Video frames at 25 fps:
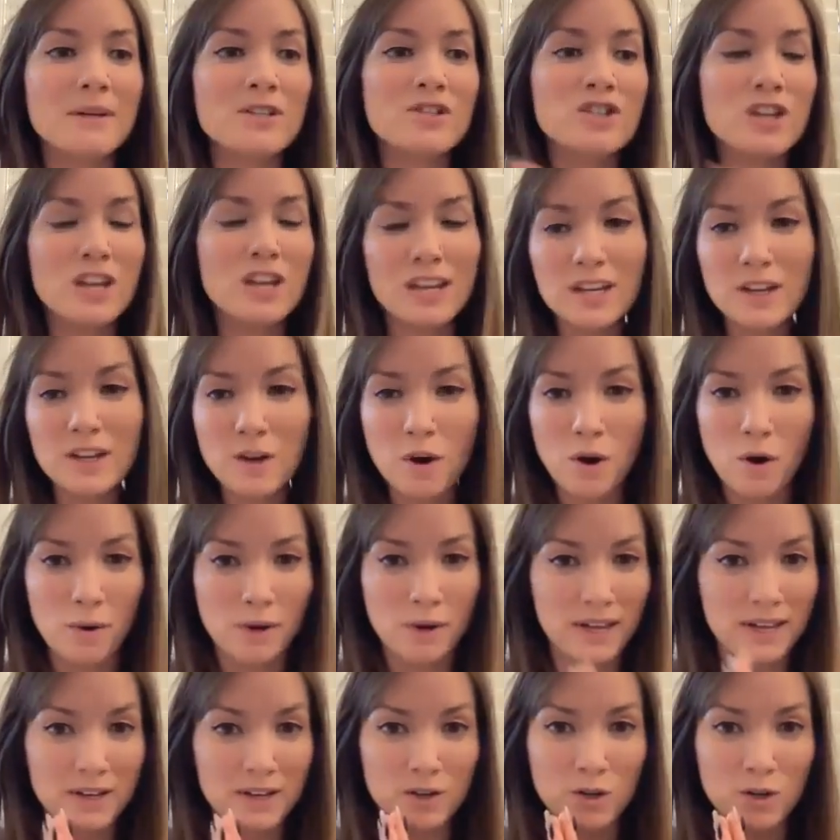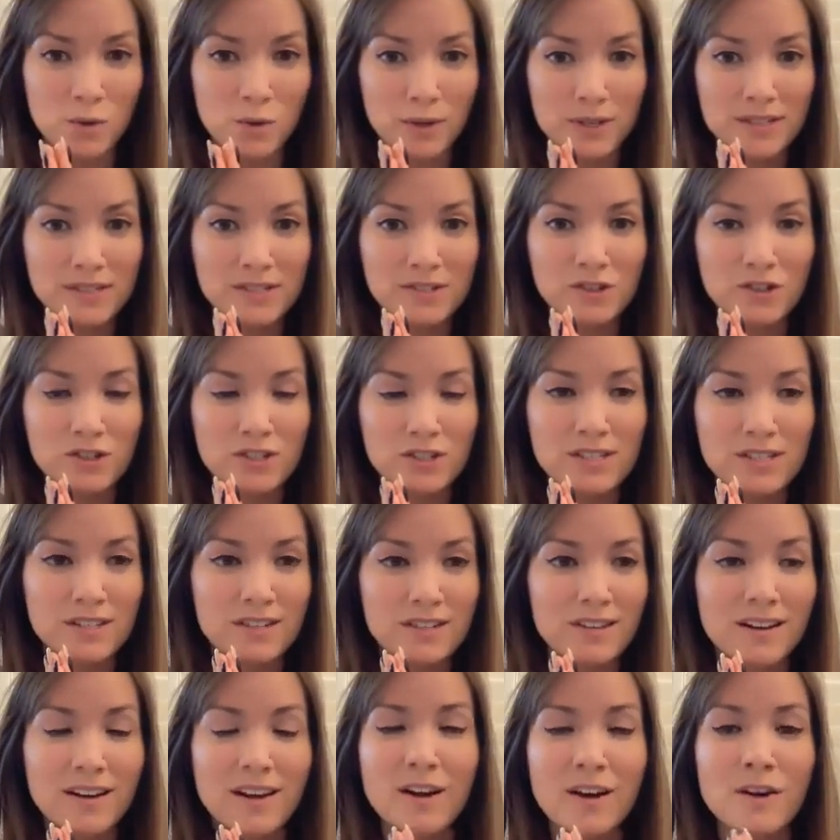Jenny Cohen, who is just
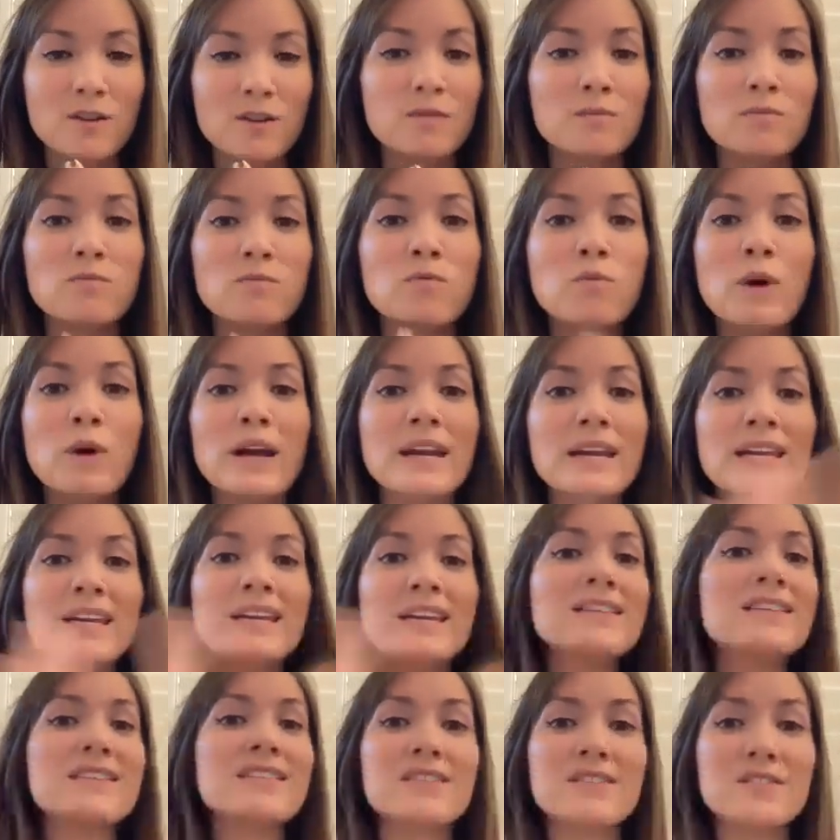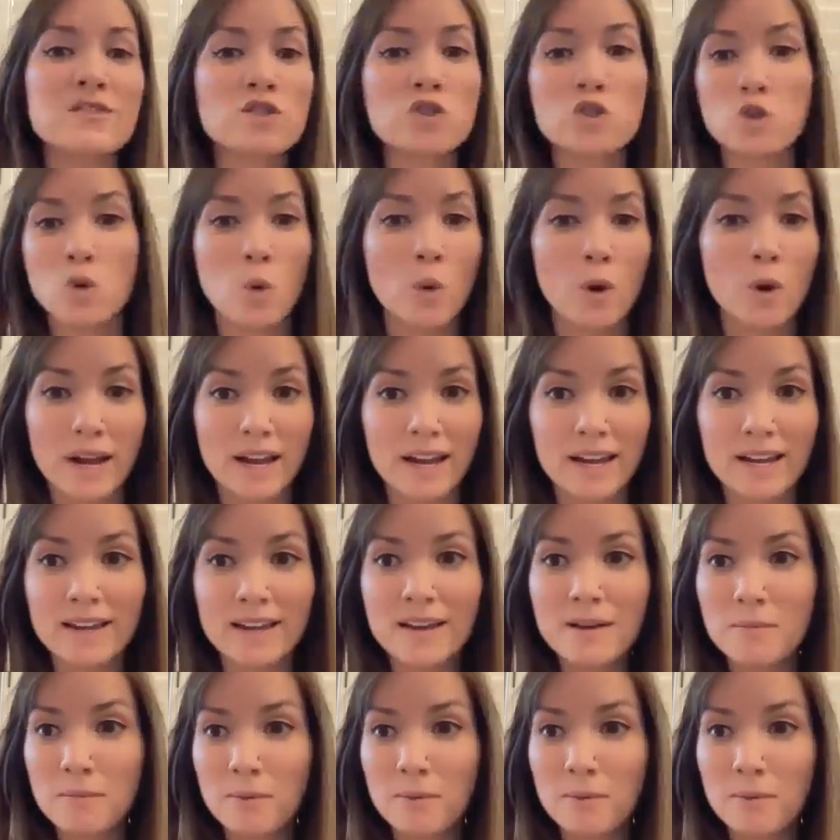a radiant joy.